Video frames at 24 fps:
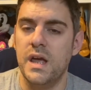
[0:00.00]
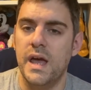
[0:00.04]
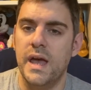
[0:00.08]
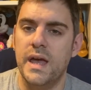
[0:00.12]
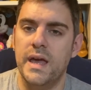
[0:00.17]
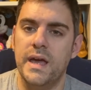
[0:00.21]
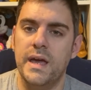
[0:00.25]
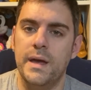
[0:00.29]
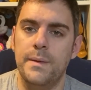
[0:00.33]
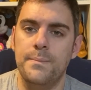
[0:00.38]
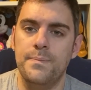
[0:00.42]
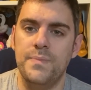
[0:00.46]

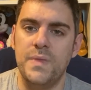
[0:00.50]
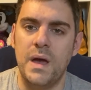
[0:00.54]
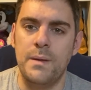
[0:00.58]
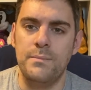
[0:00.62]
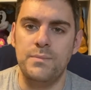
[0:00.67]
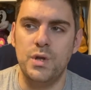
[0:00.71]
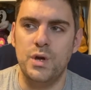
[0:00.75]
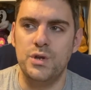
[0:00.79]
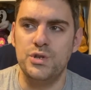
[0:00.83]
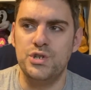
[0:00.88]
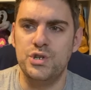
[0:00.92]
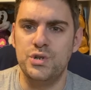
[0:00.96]
um I'm
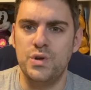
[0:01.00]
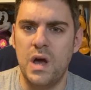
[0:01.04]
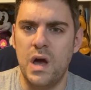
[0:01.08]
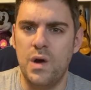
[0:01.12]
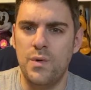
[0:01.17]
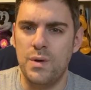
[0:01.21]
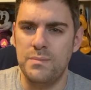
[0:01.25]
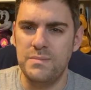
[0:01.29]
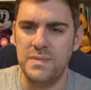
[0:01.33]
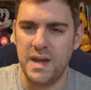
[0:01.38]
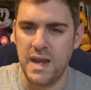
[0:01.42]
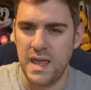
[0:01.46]
not sure how
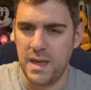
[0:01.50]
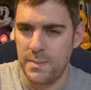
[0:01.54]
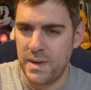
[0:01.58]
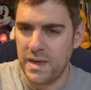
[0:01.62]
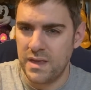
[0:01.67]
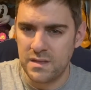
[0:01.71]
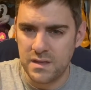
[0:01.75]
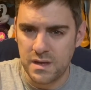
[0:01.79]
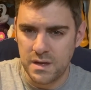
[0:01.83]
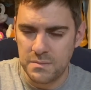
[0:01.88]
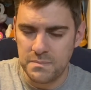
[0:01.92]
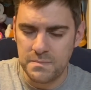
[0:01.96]
I'm
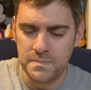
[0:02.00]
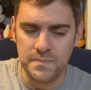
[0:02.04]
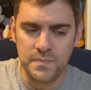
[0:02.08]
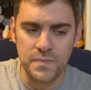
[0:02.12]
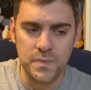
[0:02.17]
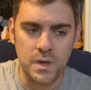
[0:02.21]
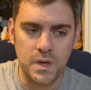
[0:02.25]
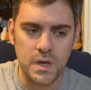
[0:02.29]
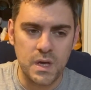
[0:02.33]
naming them.